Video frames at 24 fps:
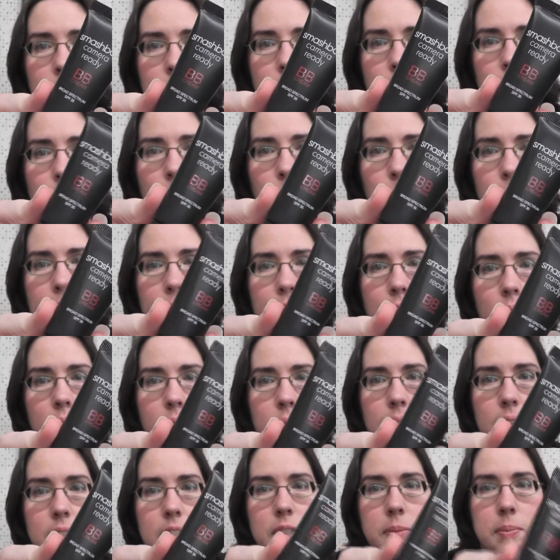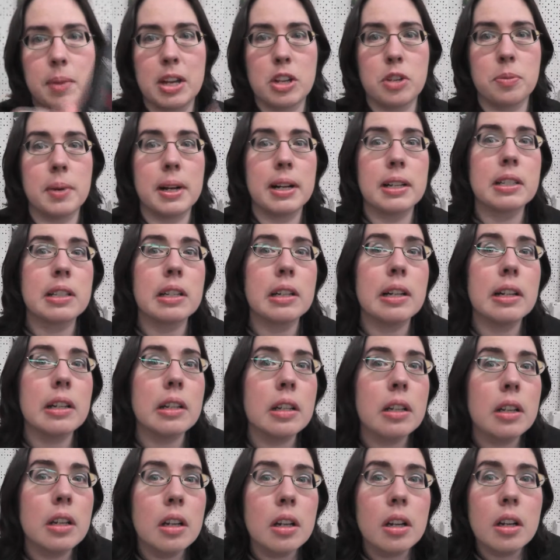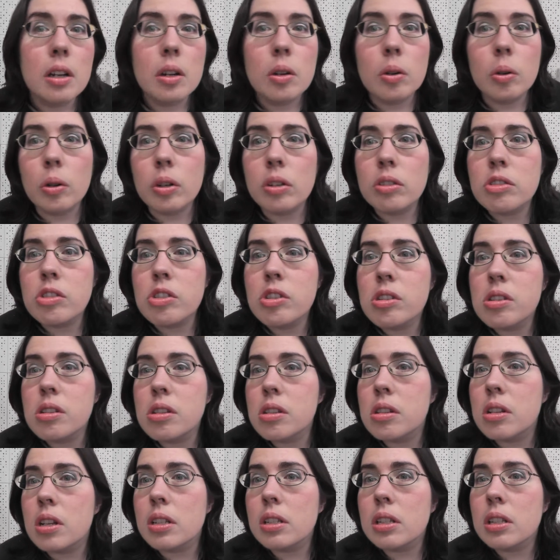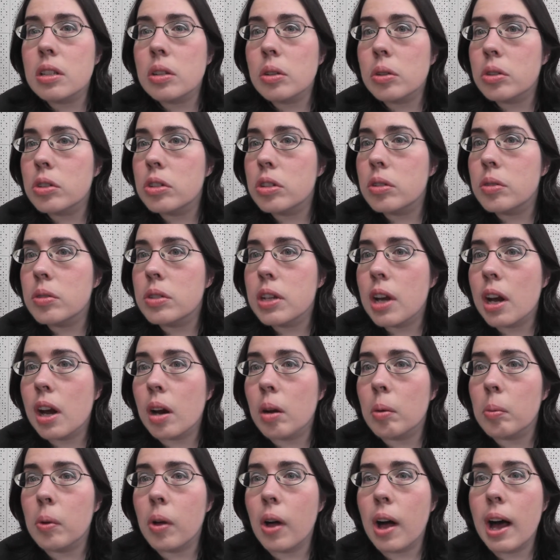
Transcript: Uh, right now I've got Smashbox on, which doesn't look too terrible.